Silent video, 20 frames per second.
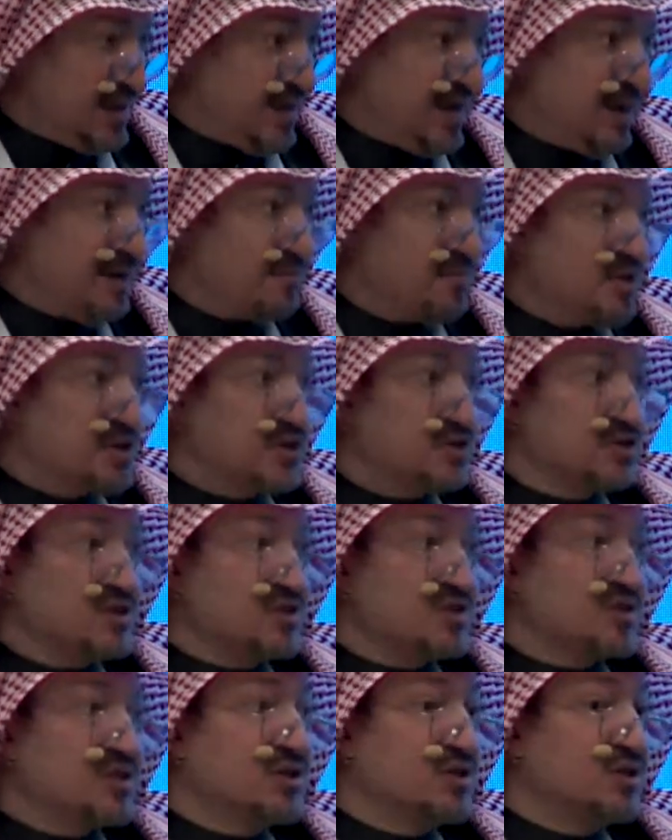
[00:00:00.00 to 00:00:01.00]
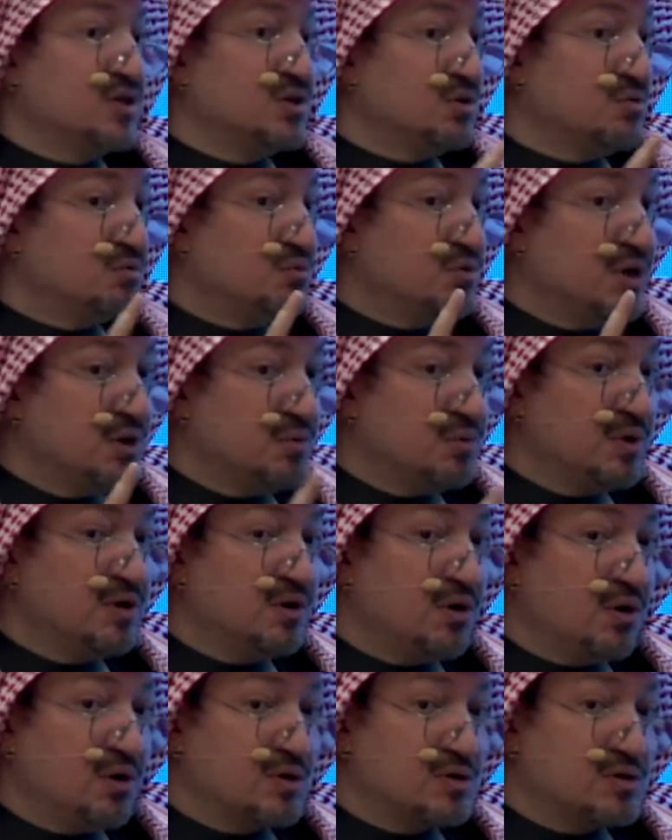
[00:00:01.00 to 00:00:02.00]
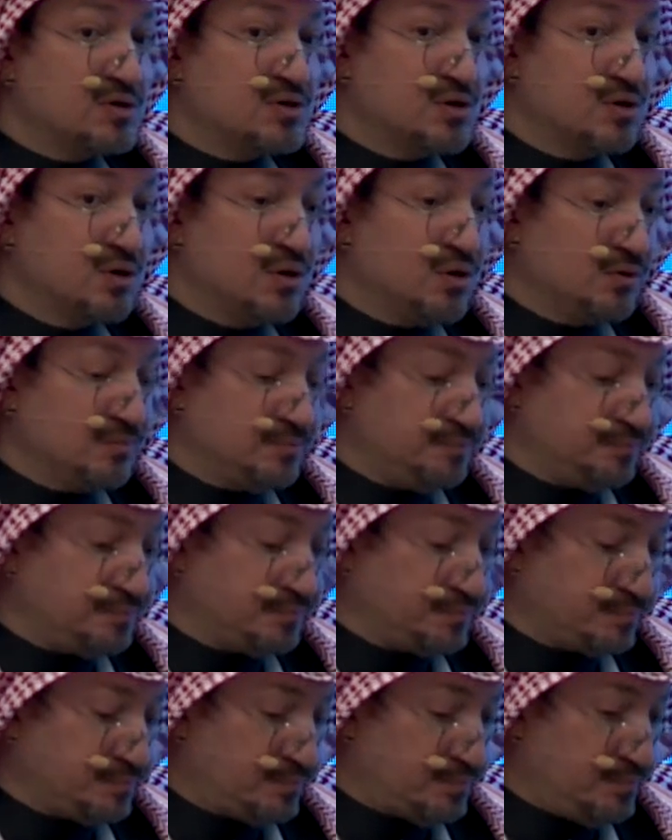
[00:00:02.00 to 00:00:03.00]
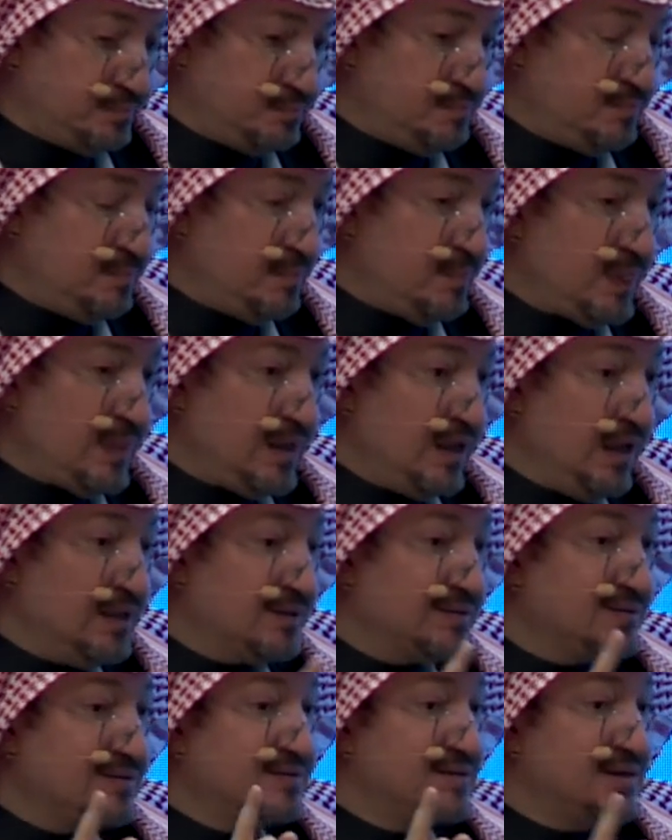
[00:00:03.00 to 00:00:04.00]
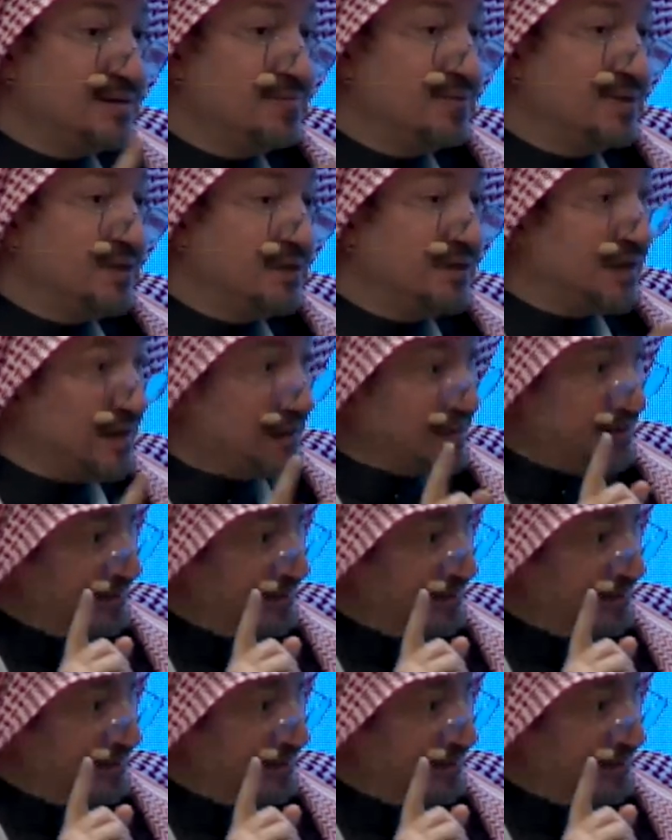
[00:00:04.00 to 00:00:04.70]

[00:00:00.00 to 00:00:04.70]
business. We will also double and